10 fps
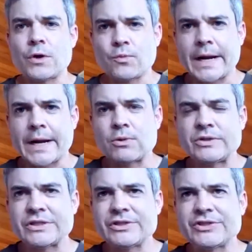when I was
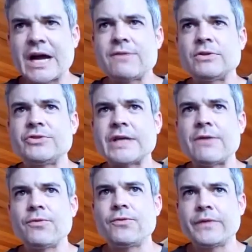in Sabu
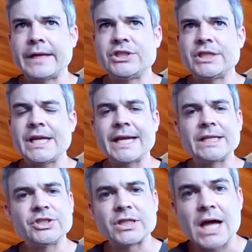Sabu, Fiji
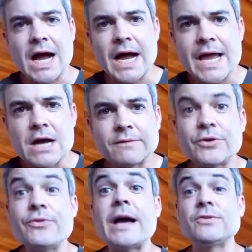in July of
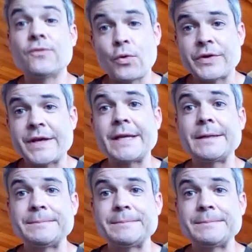2014.